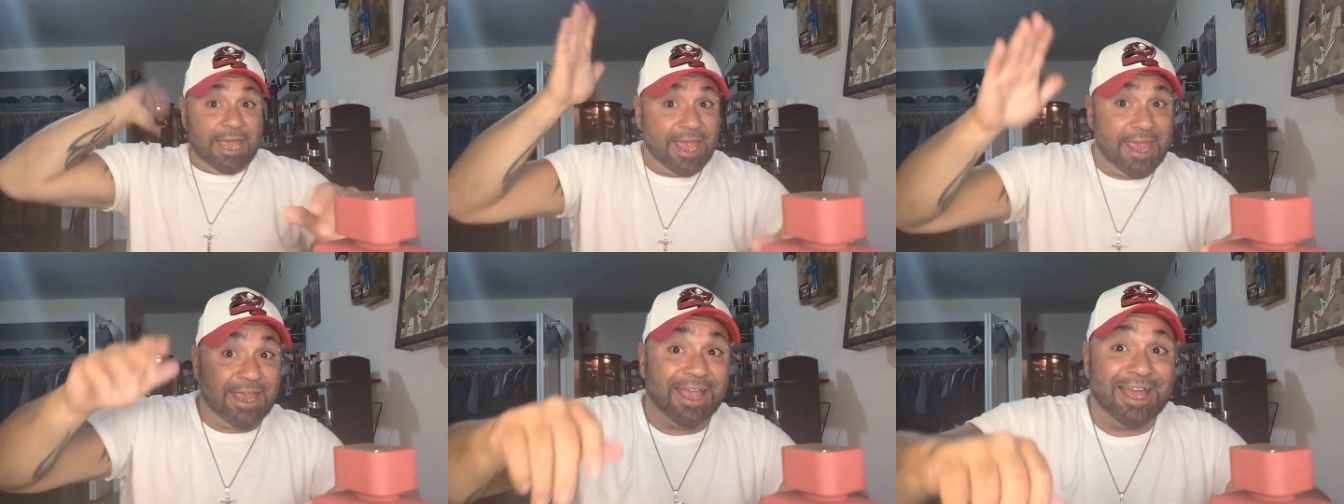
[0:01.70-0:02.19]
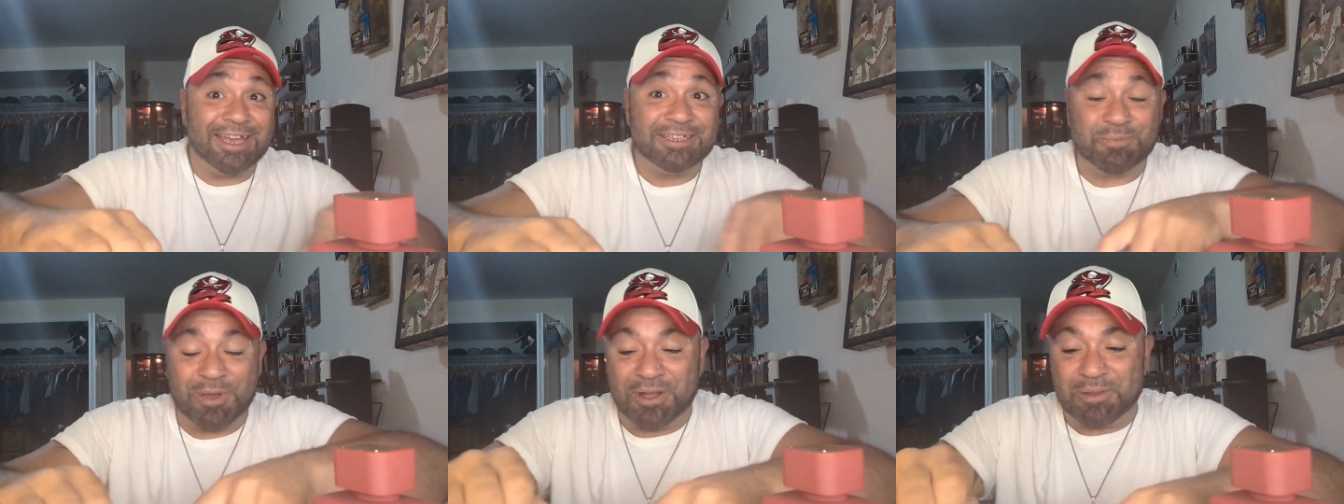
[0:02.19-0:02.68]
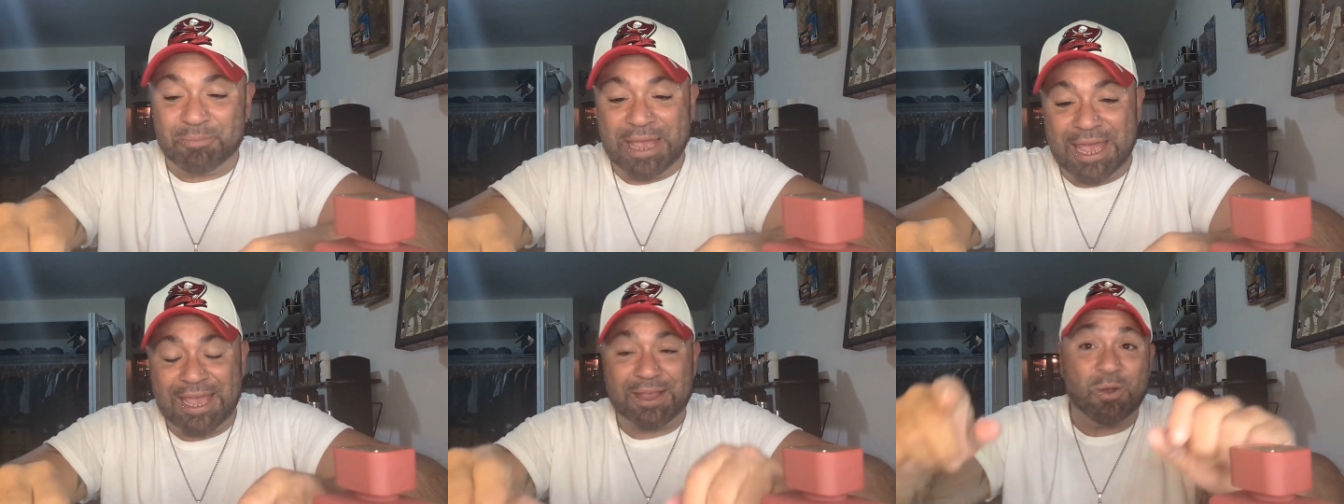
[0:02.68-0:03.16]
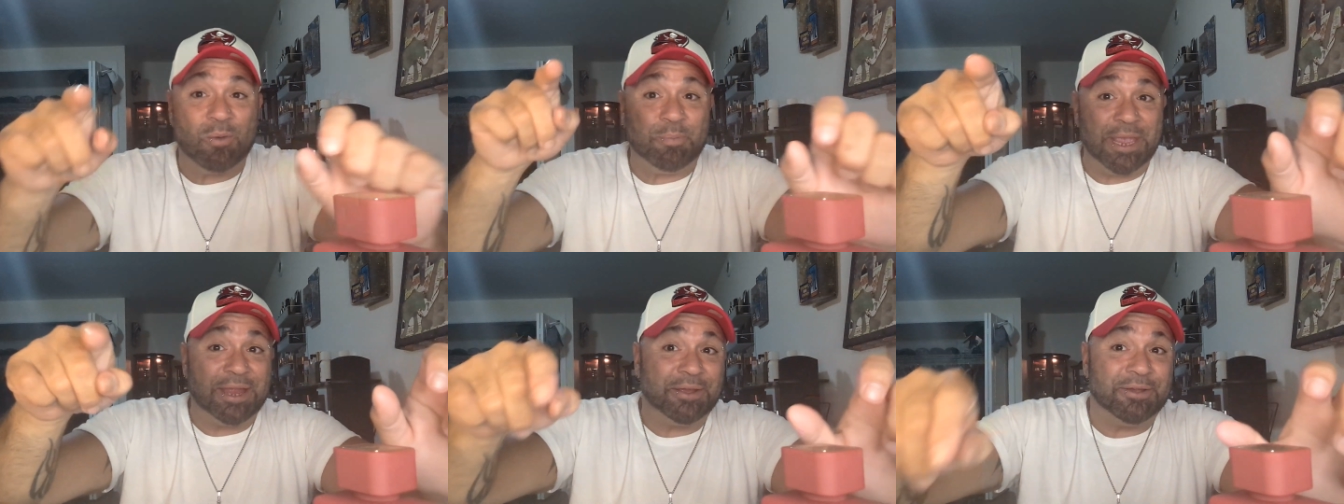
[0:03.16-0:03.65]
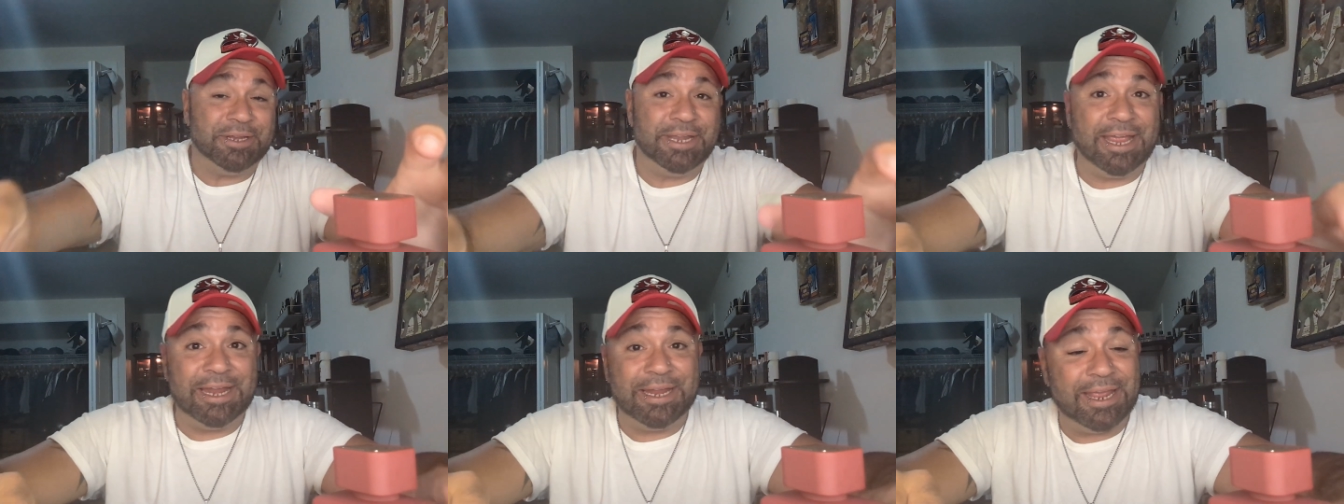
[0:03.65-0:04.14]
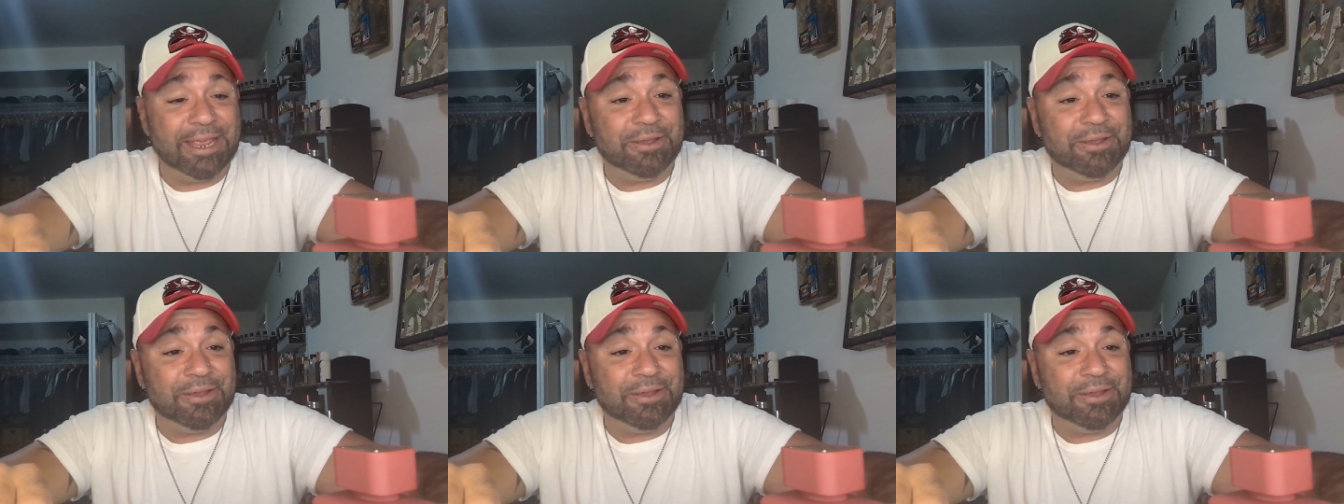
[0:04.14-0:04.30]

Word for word: Hey guys, welcome back. Hope you had a good day today.